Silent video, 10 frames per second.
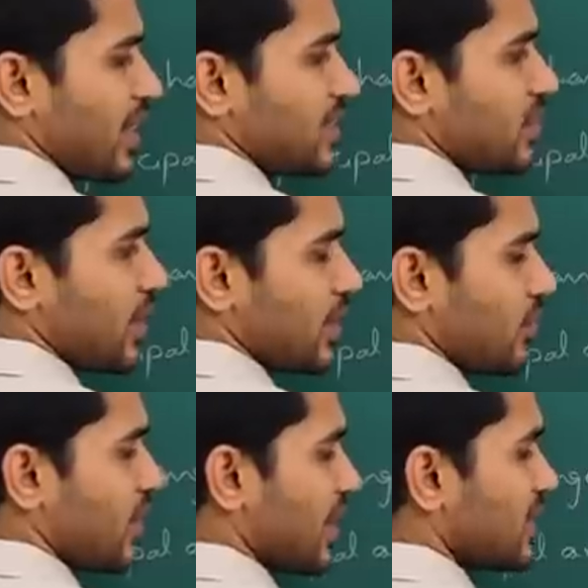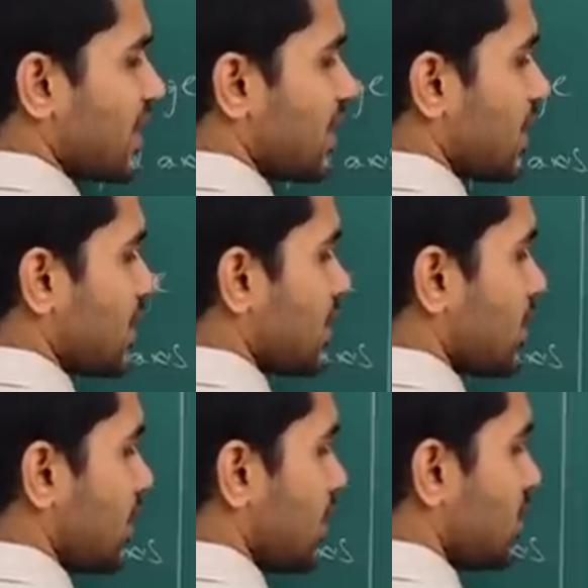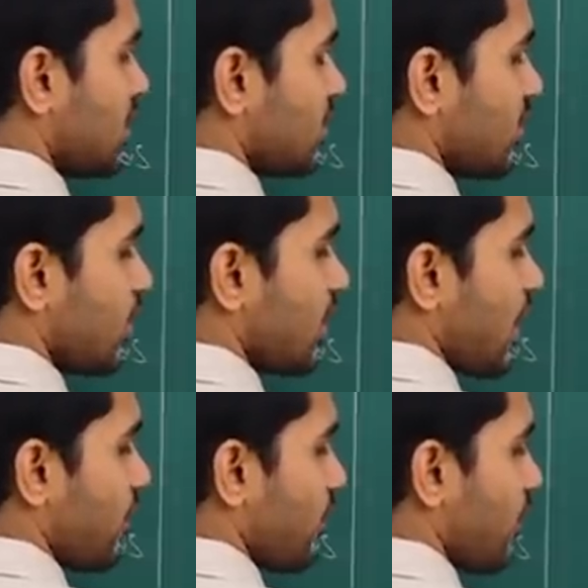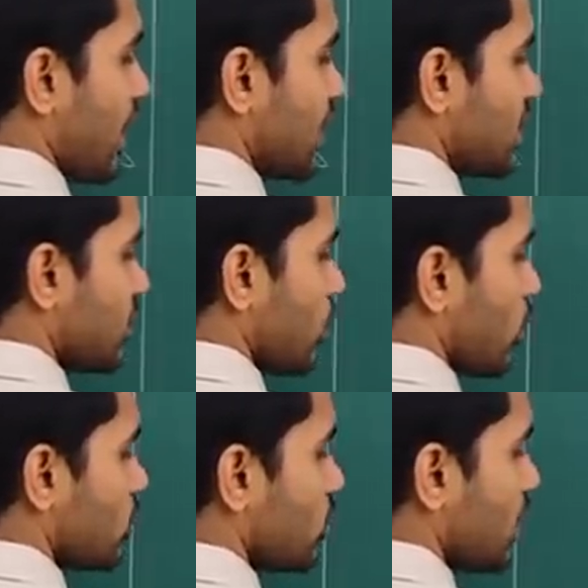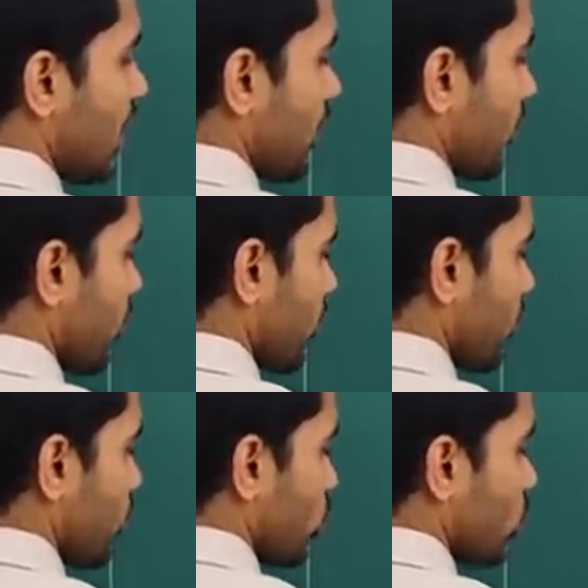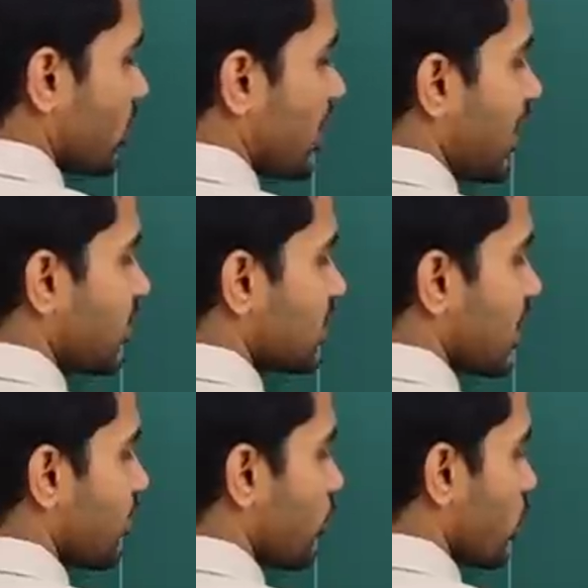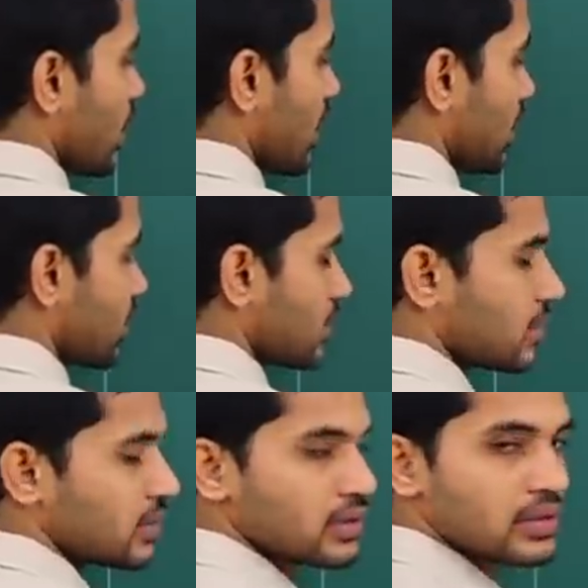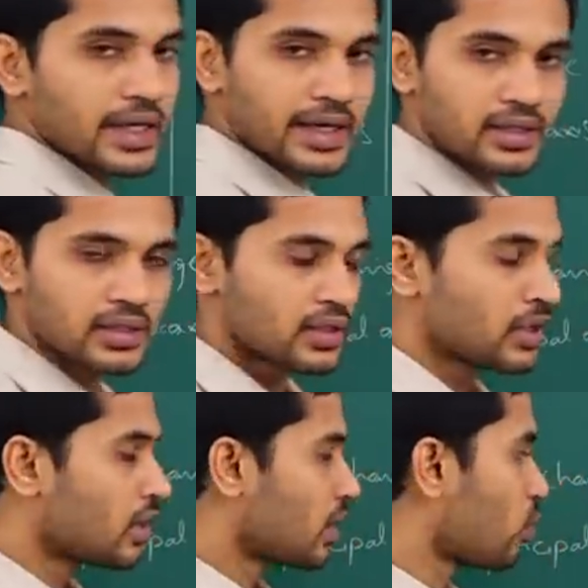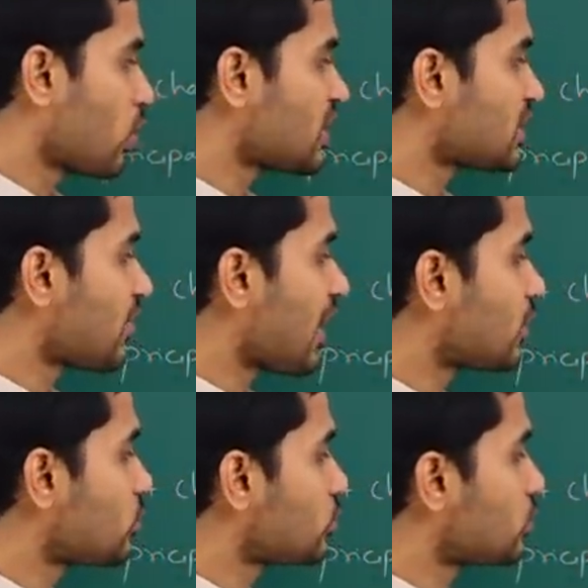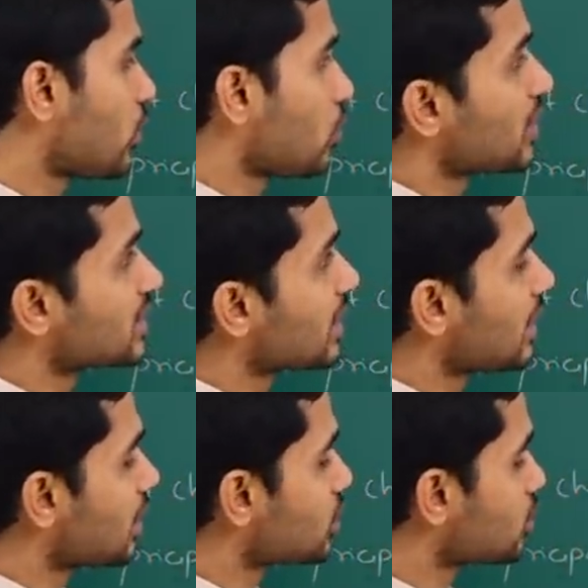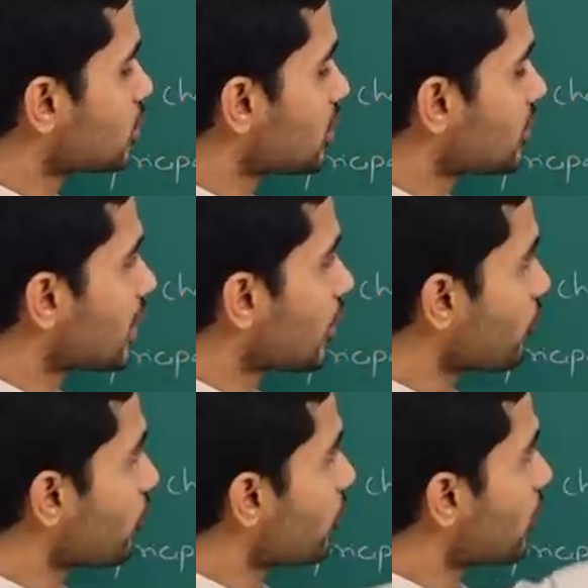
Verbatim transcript: by symmetry we can say that uh, this will be f and this will also be f both will have same focal length correct. Now, what is the value or what is the relation between f